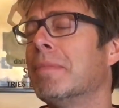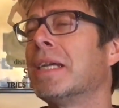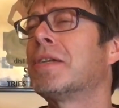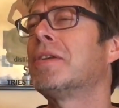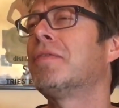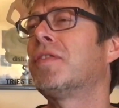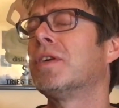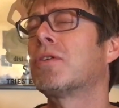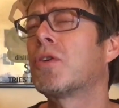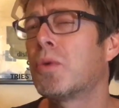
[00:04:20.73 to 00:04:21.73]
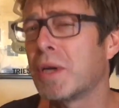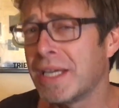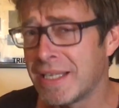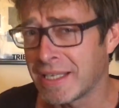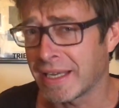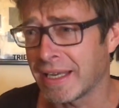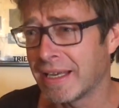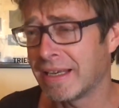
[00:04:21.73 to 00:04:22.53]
makes you feel queasy.